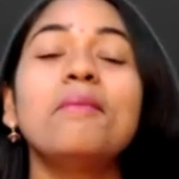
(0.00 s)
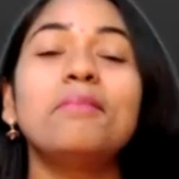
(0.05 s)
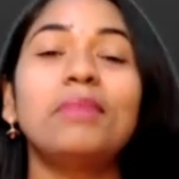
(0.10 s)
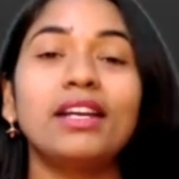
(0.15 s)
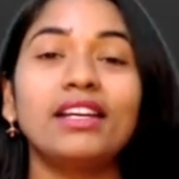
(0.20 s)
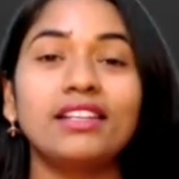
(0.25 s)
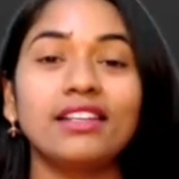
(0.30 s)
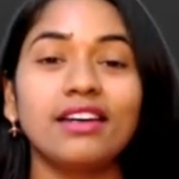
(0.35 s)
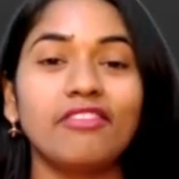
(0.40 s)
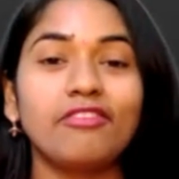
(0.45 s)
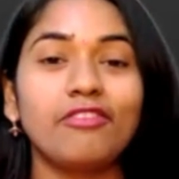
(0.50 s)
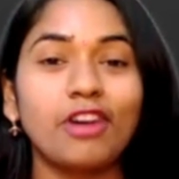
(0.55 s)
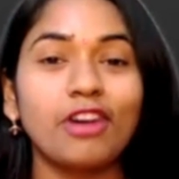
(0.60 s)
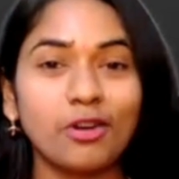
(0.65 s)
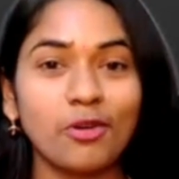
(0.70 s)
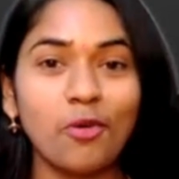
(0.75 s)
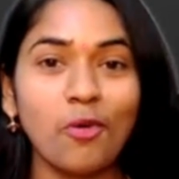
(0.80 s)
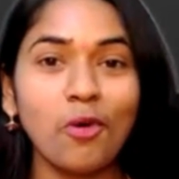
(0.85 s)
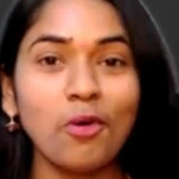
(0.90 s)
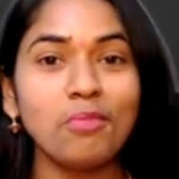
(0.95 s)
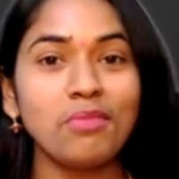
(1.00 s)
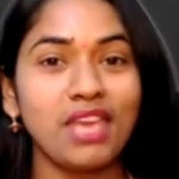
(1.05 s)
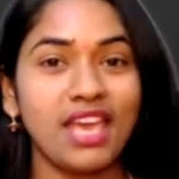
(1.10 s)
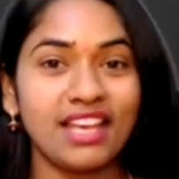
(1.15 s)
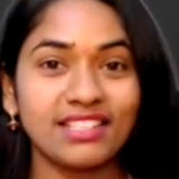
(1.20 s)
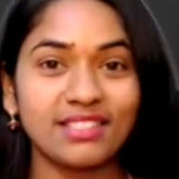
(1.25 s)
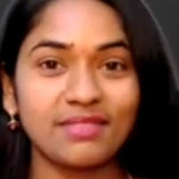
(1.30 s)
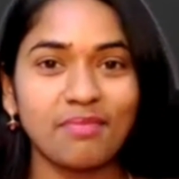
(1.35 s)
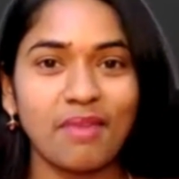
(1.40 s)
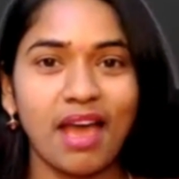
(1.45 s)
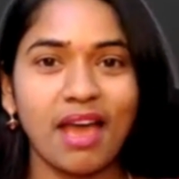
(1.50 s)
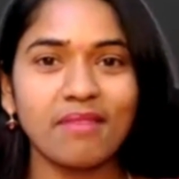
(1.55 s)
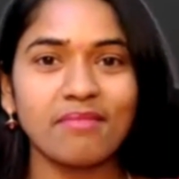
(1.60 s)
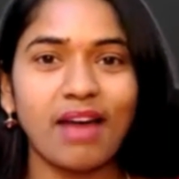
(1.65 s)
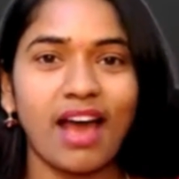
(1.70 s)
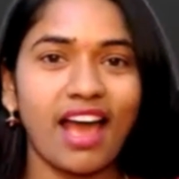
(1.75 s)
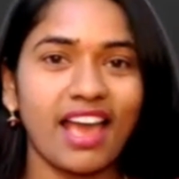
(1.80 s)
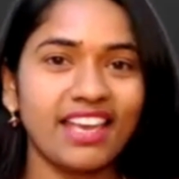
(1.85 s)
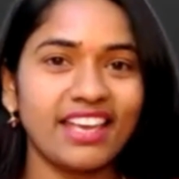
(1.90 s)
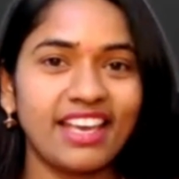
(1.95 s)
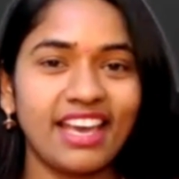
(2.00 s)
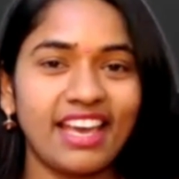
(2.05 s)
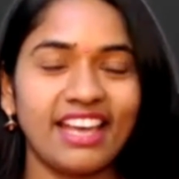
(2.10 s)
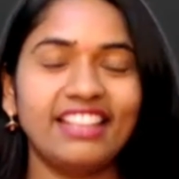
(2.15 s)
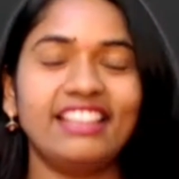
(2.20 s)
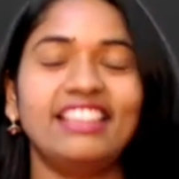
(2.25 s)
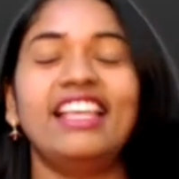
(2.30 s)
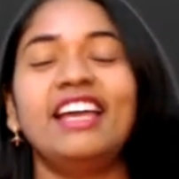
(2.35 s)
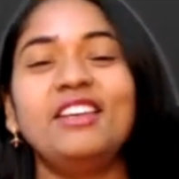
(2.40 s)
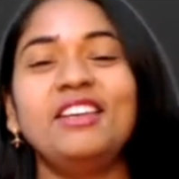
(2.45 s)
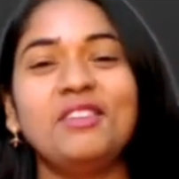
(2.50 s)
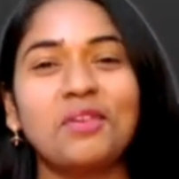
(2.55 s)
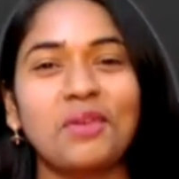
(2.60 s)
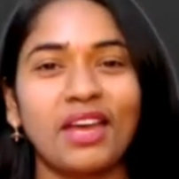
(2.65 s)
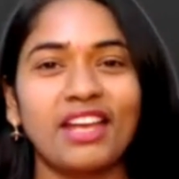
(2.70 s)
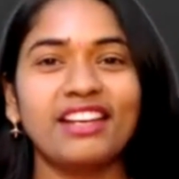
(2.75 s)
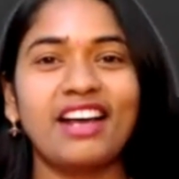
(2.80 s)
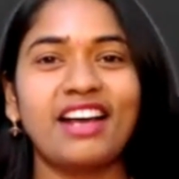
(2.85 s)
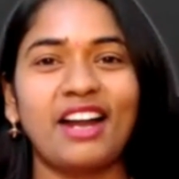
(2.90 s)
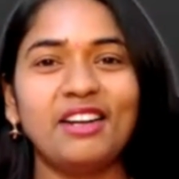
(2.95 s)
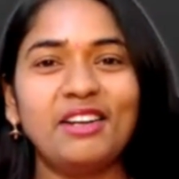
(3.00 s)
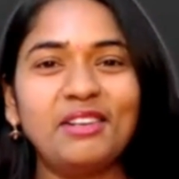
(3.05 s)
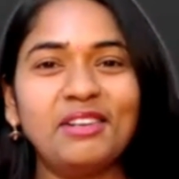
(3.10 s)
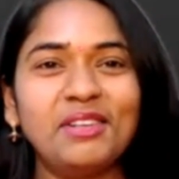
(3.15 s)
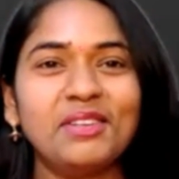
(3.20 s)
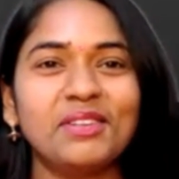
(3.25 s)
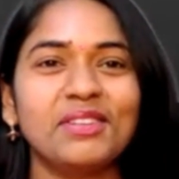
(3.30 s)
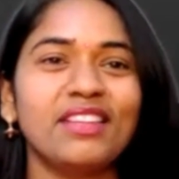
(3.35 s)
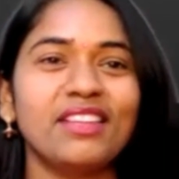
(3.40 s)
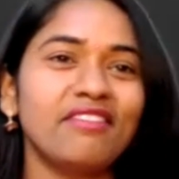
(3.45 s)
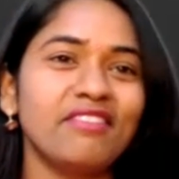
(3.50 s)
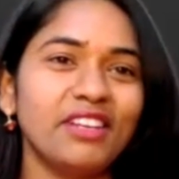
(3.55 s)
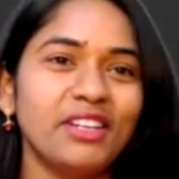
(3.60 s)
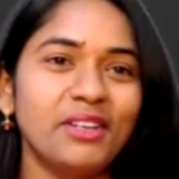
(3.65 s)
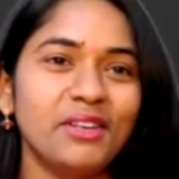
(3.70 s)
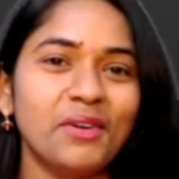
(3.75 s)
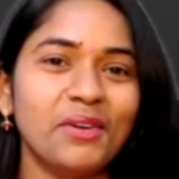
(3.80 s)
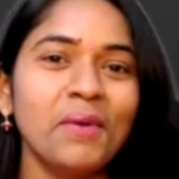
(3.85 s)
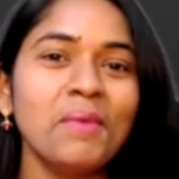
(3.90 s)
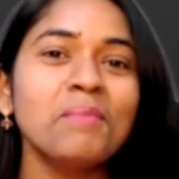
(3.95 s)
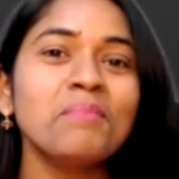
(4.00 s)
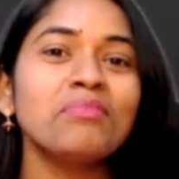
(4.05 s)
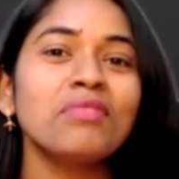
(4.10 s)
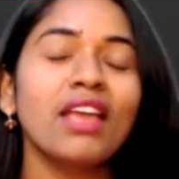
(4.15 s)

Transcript: But for whom? Yes, ma'am, I can. Then you can continue the video.